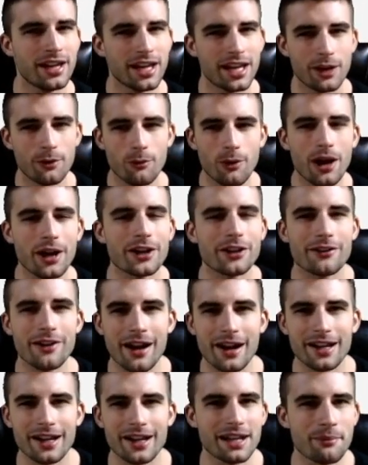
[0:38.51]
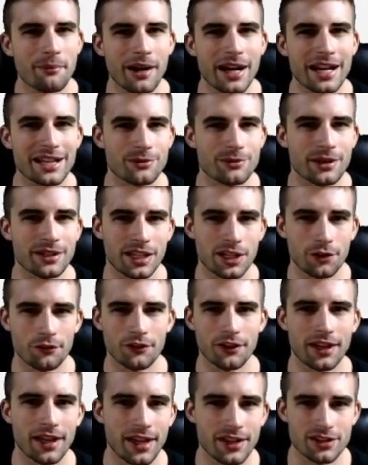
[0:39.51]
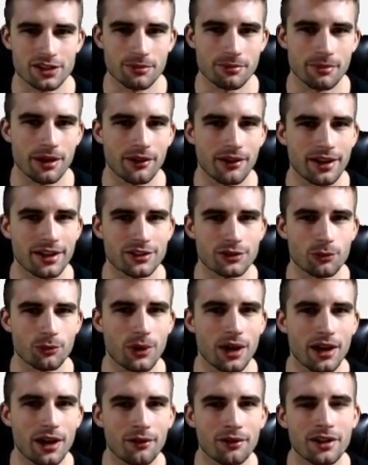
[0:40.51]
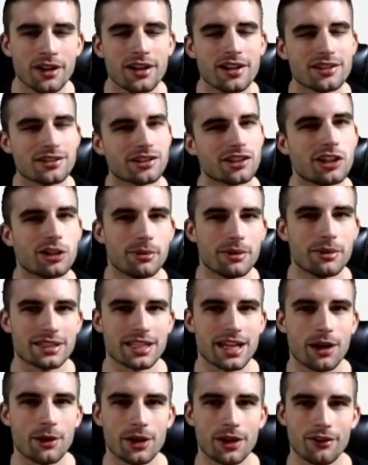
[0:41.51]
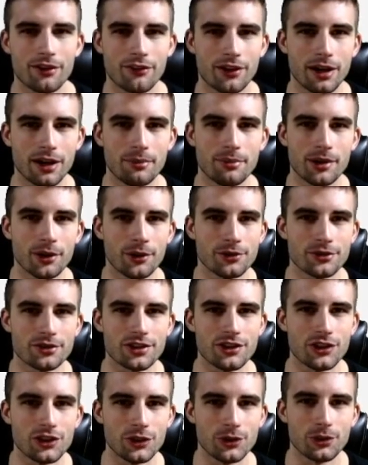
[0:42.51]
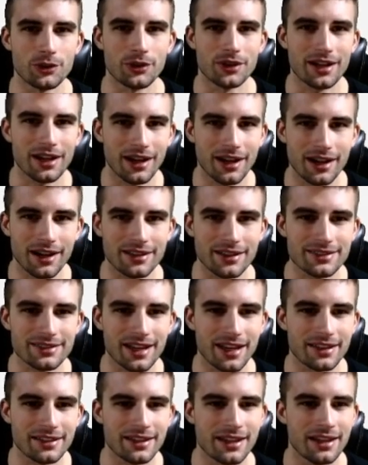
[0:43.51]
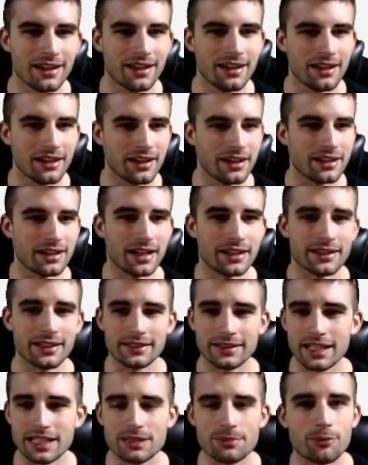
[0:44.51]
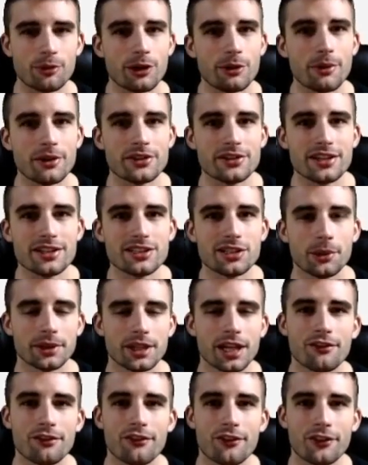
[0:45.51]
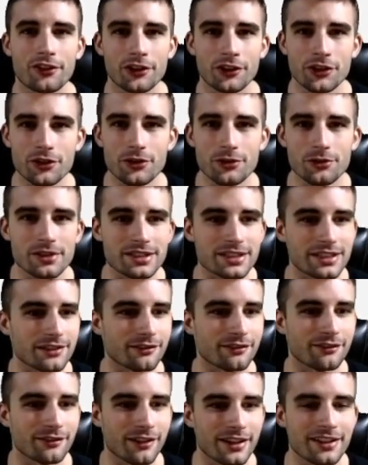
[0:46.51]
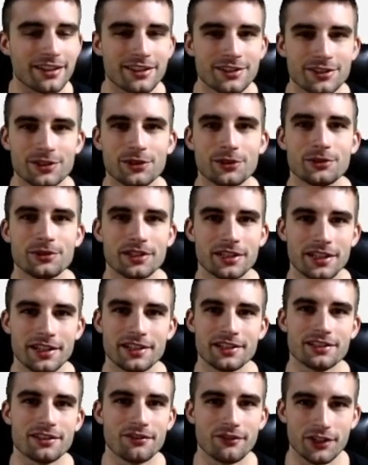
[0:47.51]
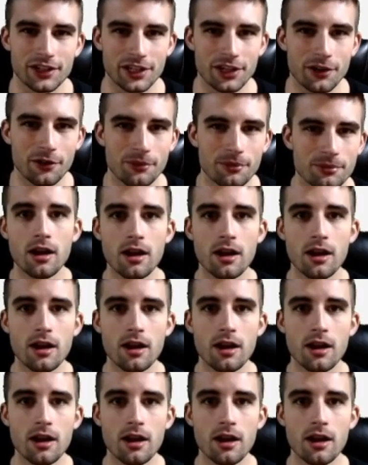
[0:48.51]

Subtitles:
And while you're at it, you might as well hit that notification bell as well, so you don't miss out whenever I post new content. And I think that's pretty much it, so without further ado, let's get right into today's video.